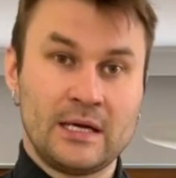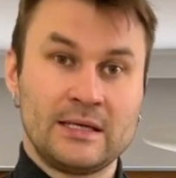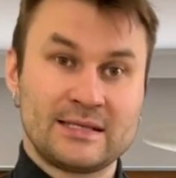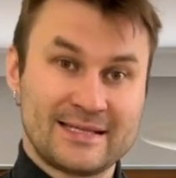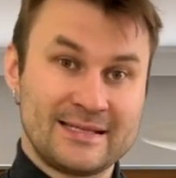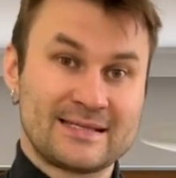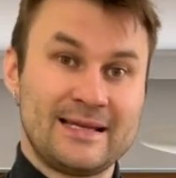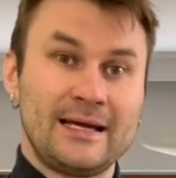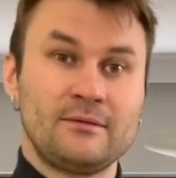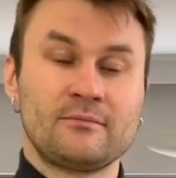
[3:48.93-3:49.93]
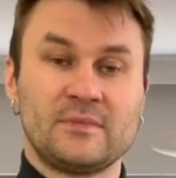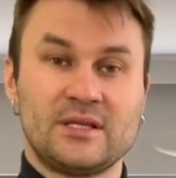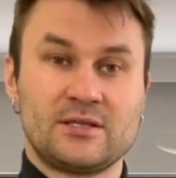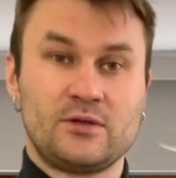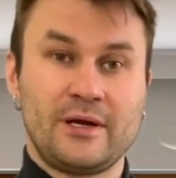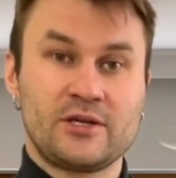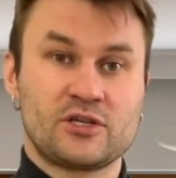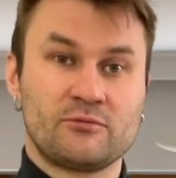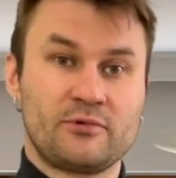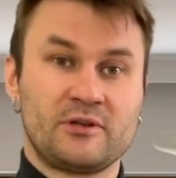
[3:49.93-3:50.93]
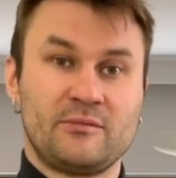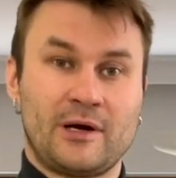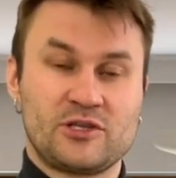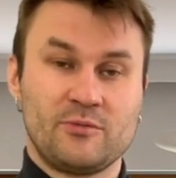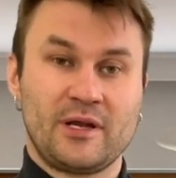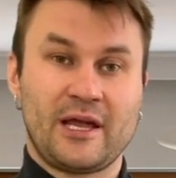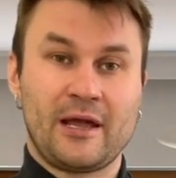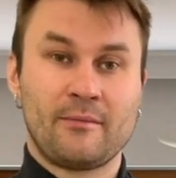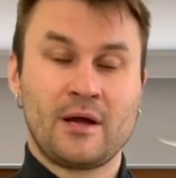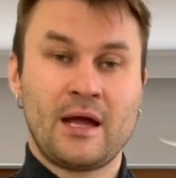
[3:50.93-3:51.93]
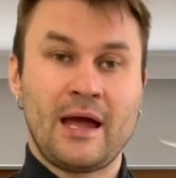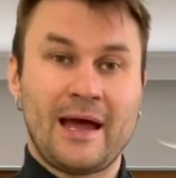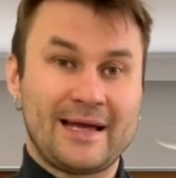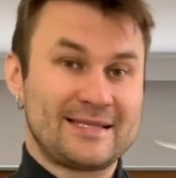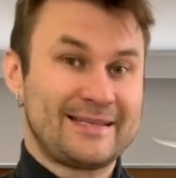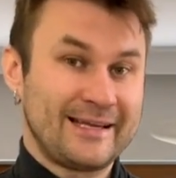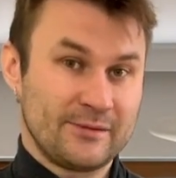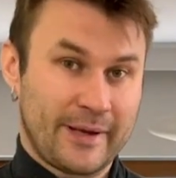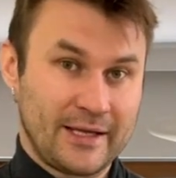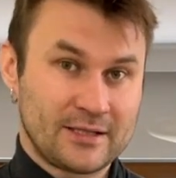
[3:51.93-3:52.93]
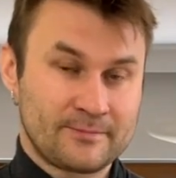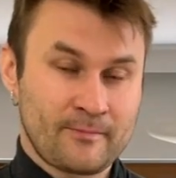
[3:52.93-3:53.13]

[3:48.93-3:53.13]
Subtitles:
Since then, the situation pretty much became a stalemate.